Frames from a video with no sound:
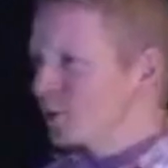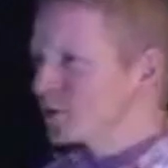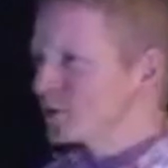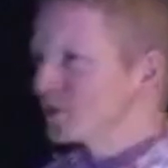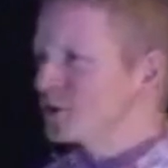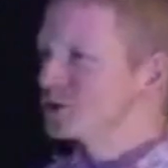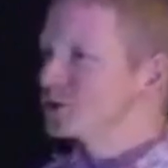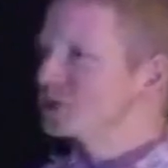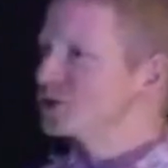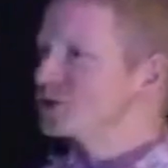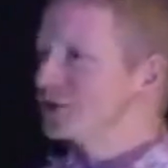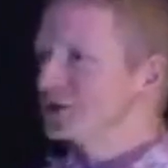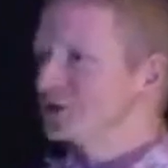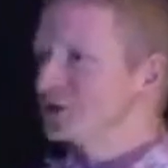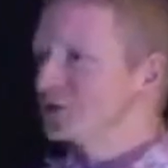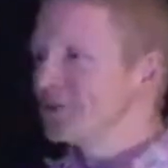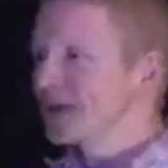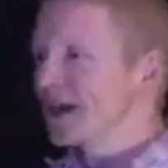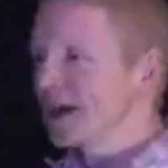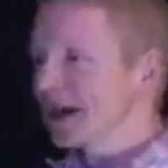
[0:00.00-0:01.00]
could she do
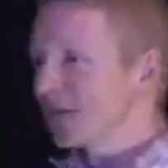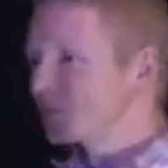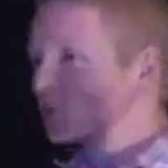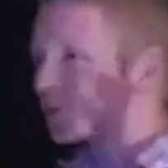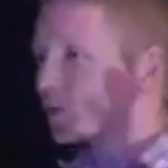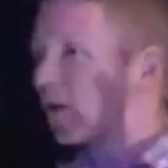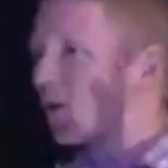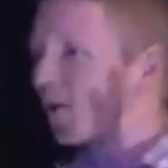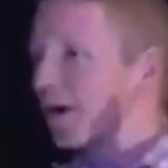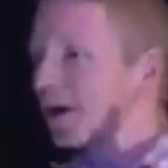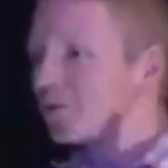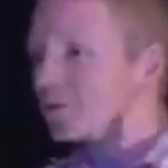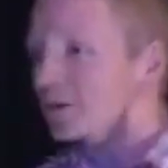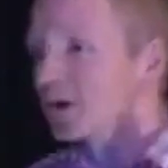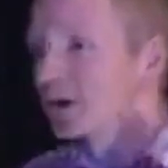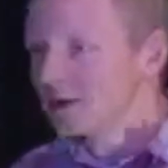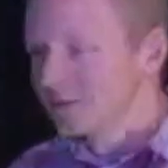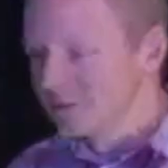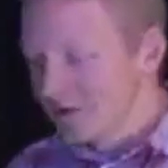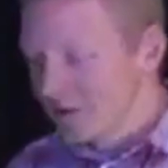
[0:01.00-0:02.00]
that after all I've
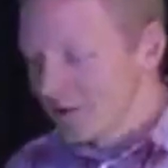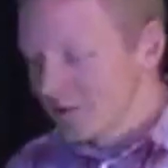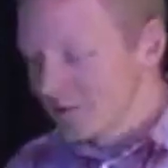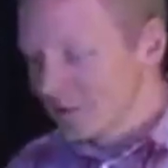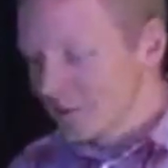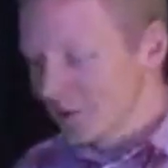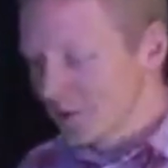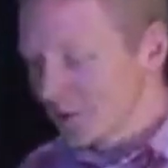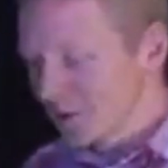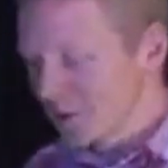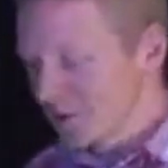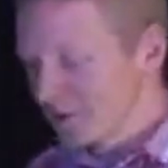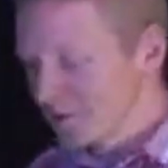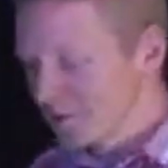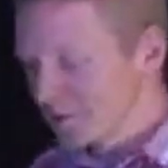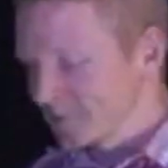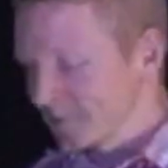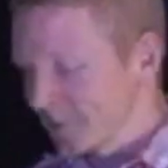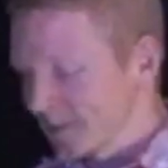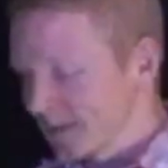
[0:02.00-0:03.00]
done for her?
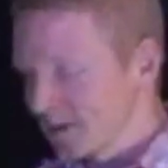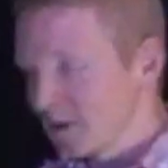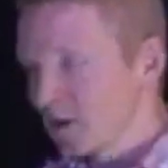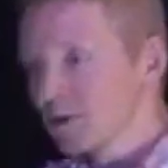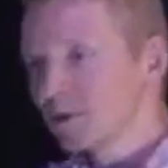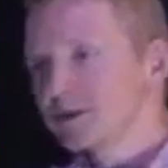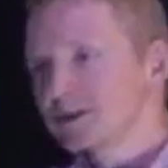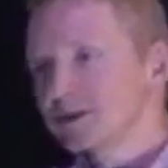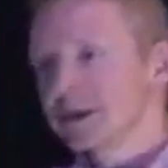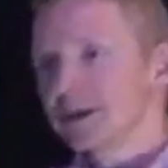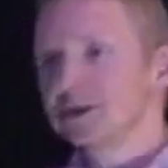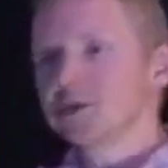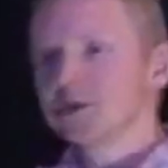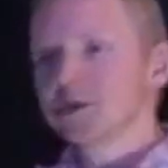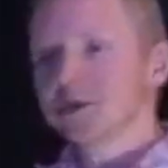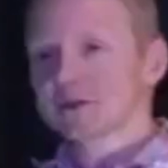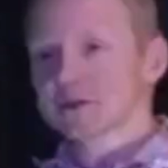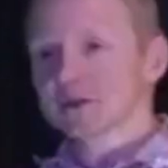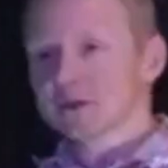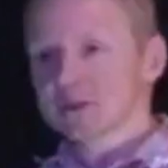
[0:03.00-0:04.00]
No, instead you
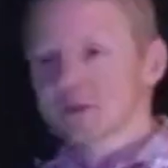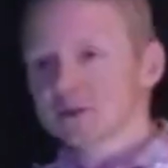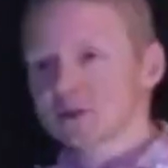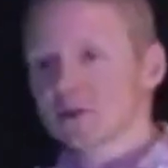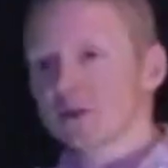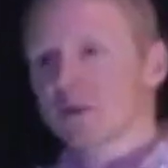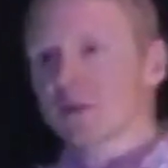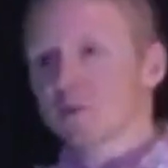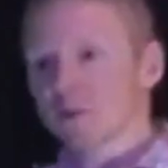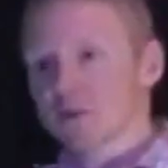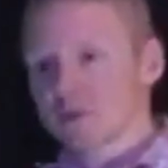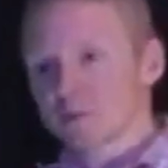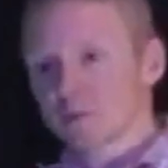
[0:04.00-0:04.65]
just start with